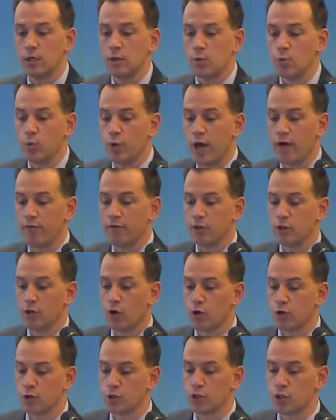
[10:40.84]
We have a
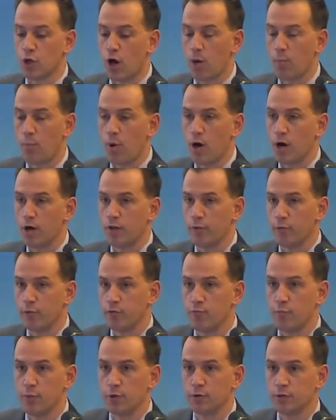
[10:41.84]
large stockpile that
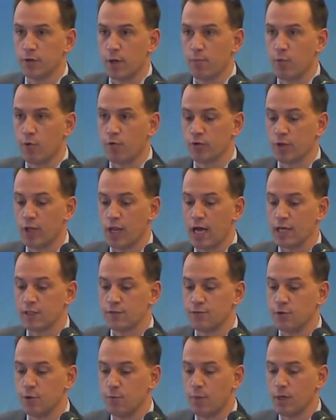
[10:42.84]
we've built up over the
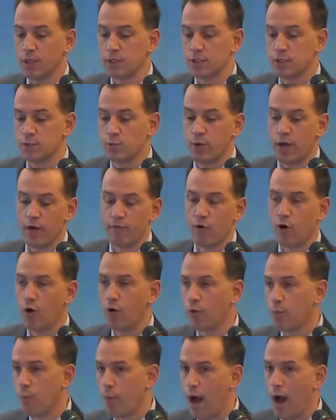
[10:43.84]
last few months. We have
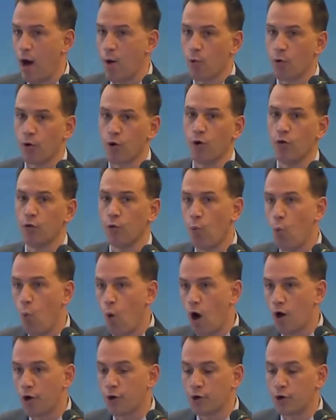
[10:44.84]
all the power, all the
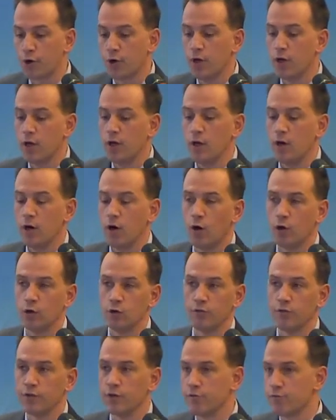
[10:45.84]
water, all
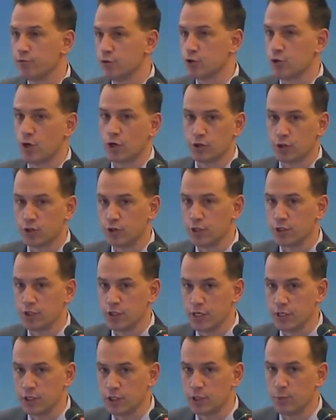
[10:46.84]
of the infrastructure
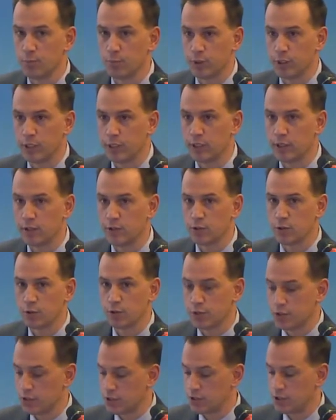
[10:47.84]
is complete. So
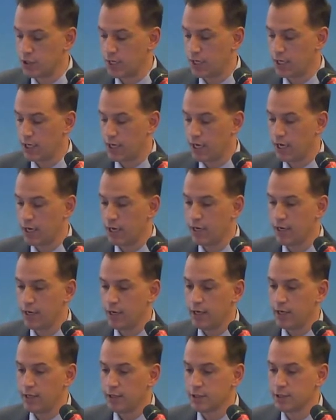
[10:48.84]
this is
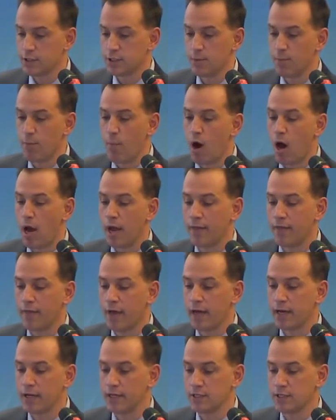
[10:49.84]
a mine
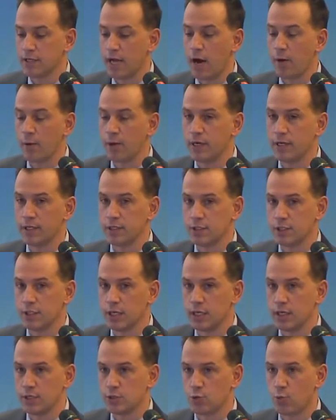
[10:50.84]
that is now in
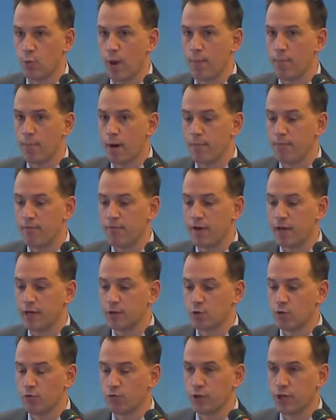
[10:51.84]
its ramp up
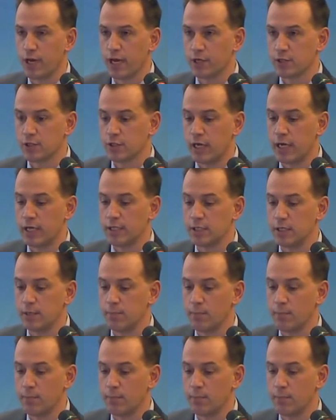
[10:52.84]
phase over the next 18